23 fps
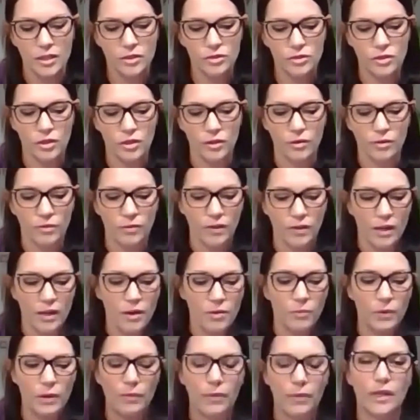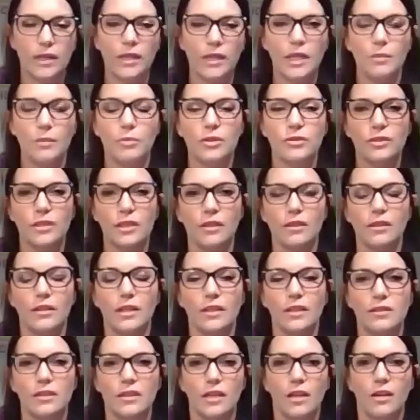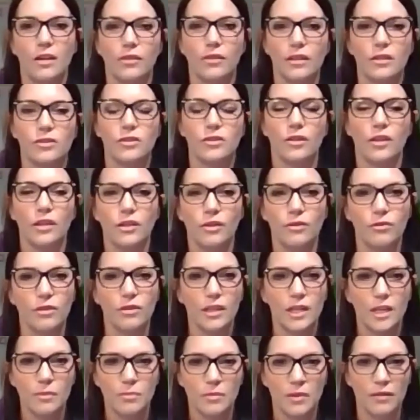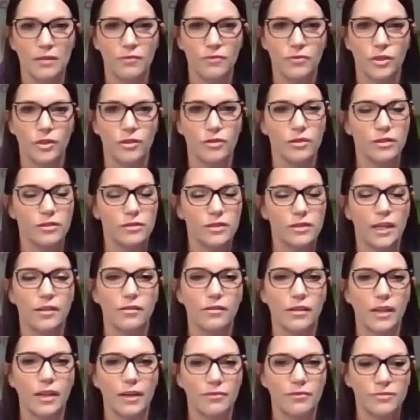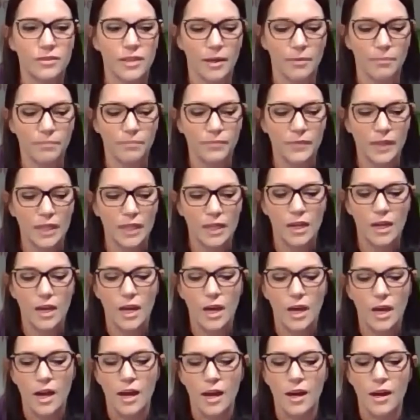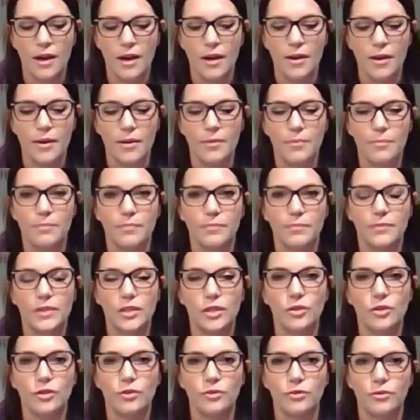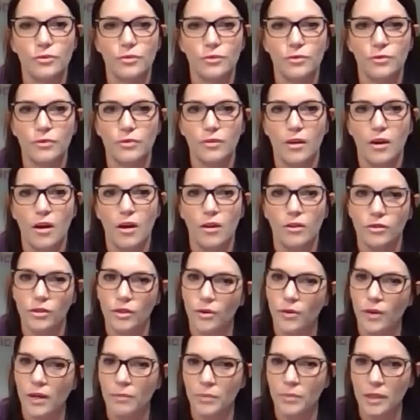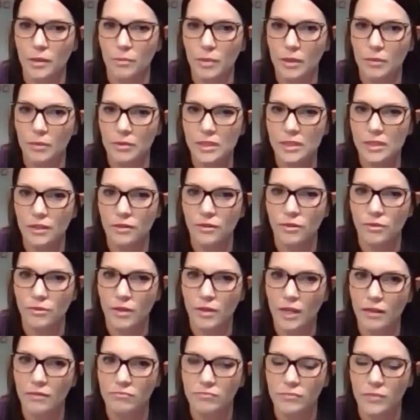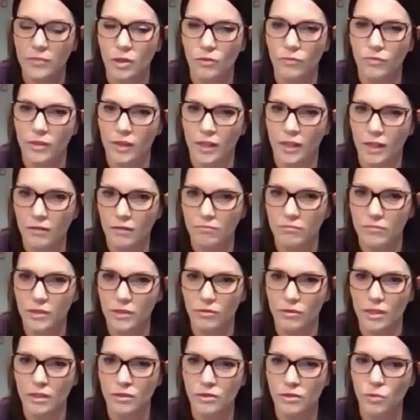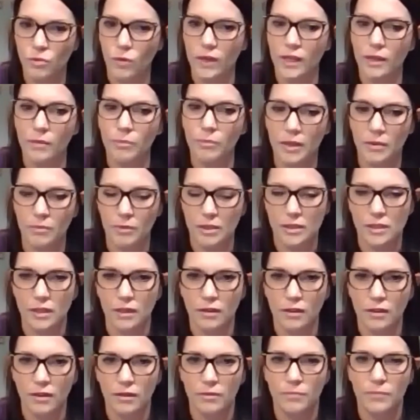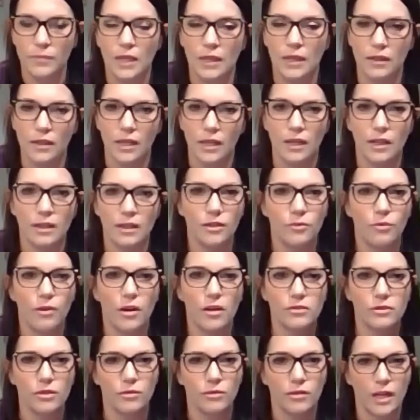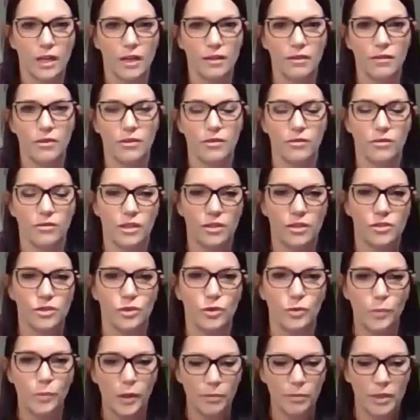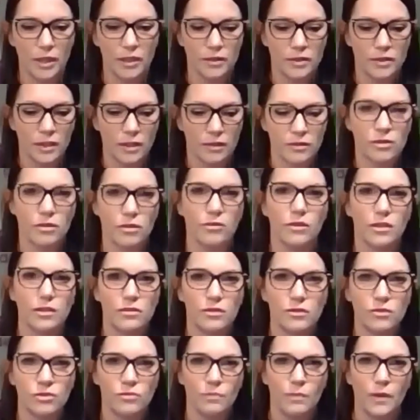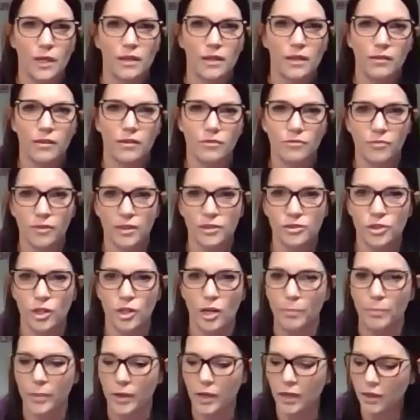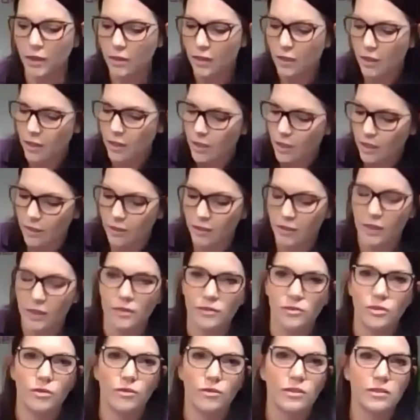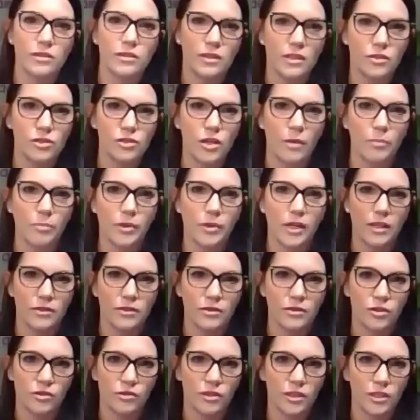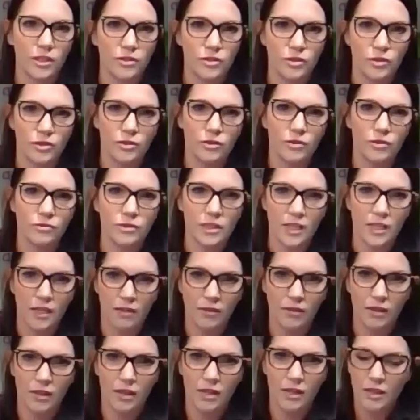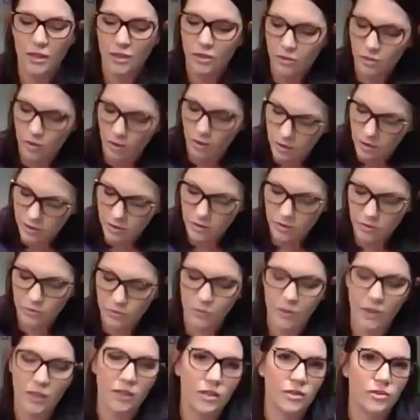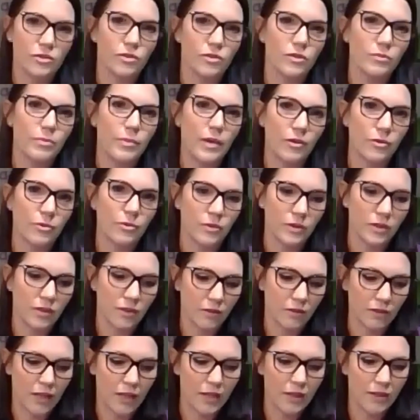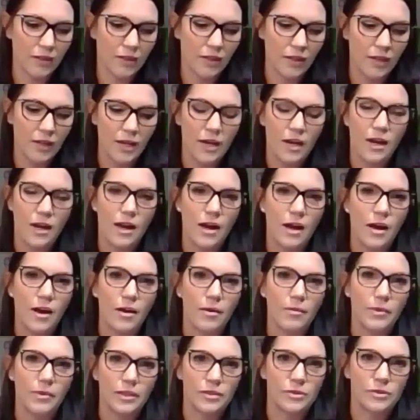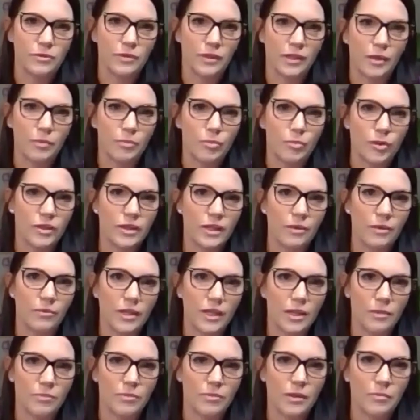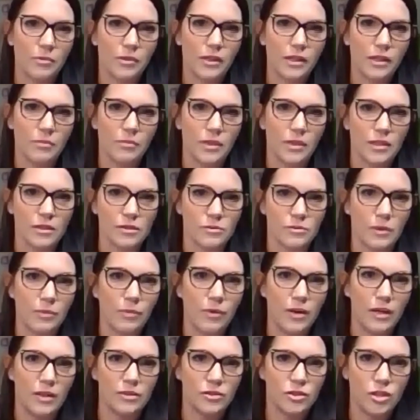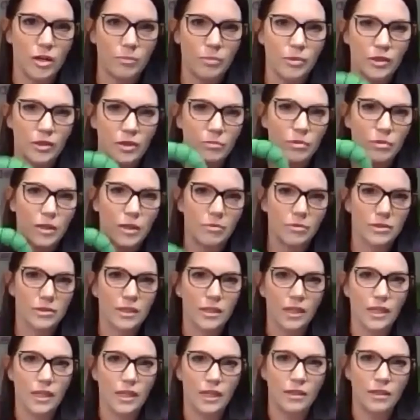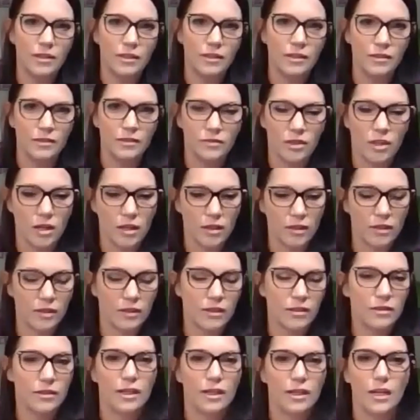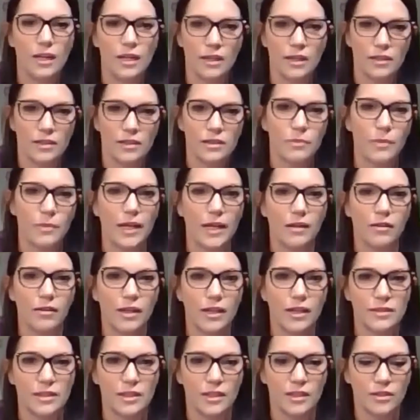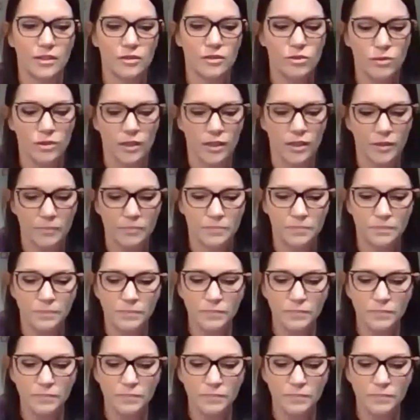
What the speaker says: So we want to keep your teeth nice and healthy so that you can keep them for your entire lifetime. Do you all know how many baby teeth you get? Hopefully you get 20 baby teeth, and then you also get 32 permanent teeth. So this is my little friend Chomper, and as you can see, Chomper has 32 teeth. So this is what an adult mouth would look like. It's really important that we keep them clean because we want Chomper to be able to eat and talk and smile as he gets older.